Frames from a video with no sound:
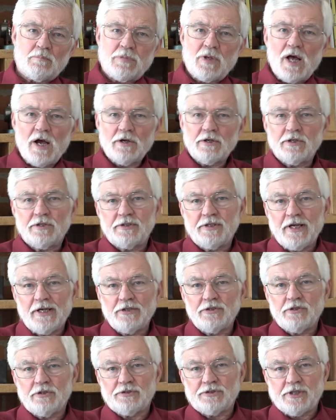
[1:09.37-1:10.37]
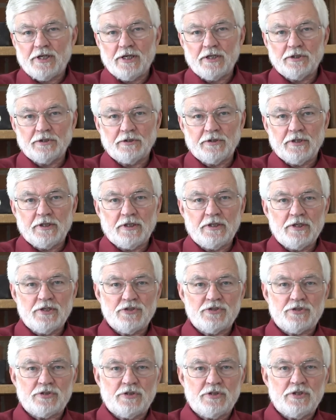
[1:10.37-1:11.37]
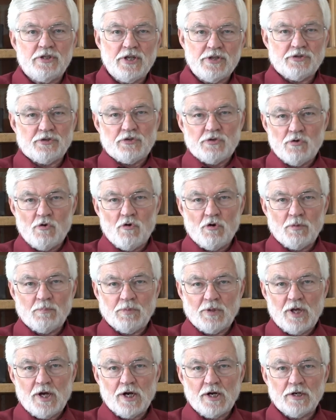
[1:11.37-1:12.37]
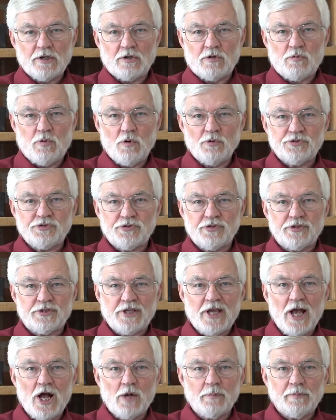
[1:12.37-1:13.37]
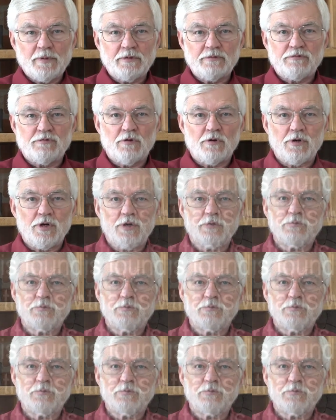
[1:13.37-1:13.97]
blogger Daniel Taylor in his Neither Nor blog quotes the Talmud for a